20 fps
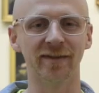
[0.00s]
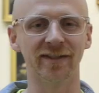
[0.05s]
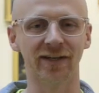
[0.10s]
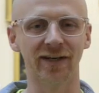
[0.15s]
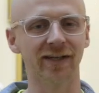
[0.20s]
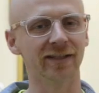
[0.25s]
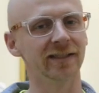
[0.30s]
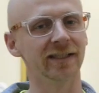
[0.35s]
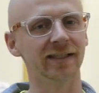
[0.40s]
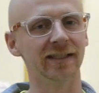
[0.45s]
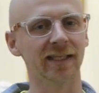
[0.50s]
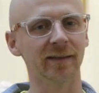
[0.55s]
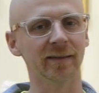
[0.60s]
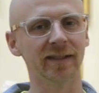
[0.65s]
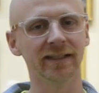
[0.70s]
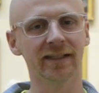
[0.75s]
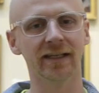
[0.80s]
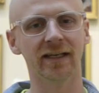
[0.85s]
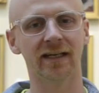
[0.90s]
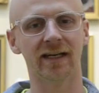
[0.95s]
name is Eric Lee
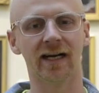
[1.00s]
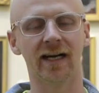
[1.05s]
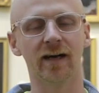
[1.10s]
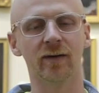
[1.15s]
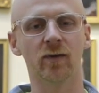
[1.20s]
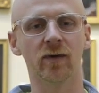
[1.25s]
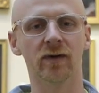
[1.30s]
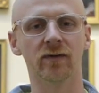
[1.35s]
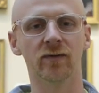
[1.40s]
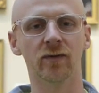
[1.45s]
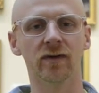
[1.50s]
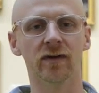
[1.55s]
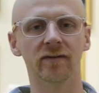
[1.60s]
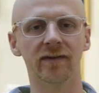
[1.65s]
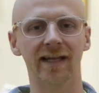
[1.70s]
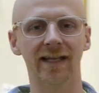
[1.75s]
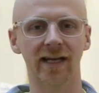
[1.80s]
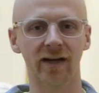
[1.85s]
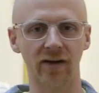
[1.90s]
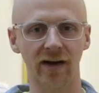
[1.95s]
Klingman. Uh, I work for
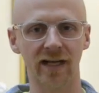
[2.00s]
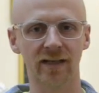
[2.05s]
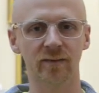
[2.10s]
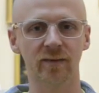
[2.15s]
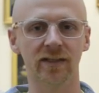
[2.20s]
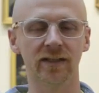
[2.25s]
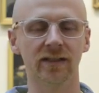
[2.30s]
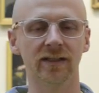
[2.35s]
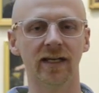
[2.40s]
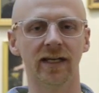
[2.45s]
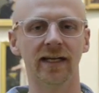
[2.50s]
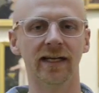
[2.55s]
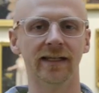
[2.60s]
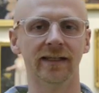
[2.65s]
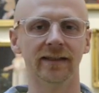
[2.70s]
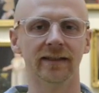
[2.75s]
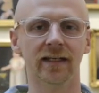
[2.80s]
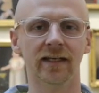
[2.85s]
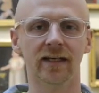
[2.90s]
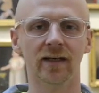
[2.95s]
Valley Craftsmen
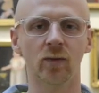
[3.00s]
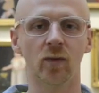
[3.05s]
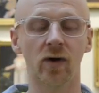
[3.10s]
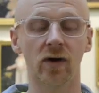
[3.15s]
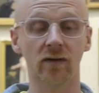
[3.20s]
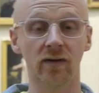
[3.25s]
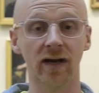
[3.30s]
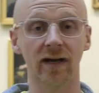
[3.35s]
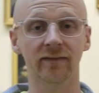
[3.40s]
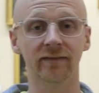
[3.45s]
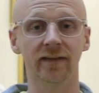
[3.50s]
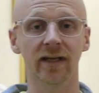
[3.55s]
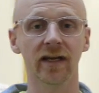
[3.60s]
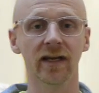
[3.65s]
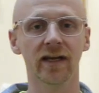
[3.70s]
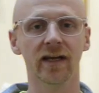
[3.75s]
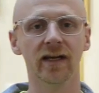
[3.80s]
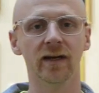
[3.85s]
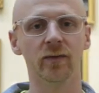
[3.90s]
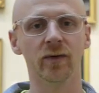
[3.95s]
and uh,
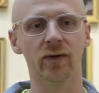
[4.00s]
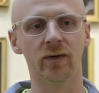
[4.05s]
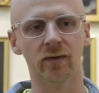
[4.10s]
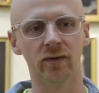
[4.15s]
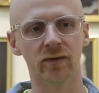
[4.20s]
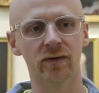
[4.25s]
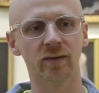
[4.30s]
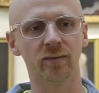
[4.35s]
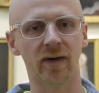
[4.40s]
Wallcraft. We were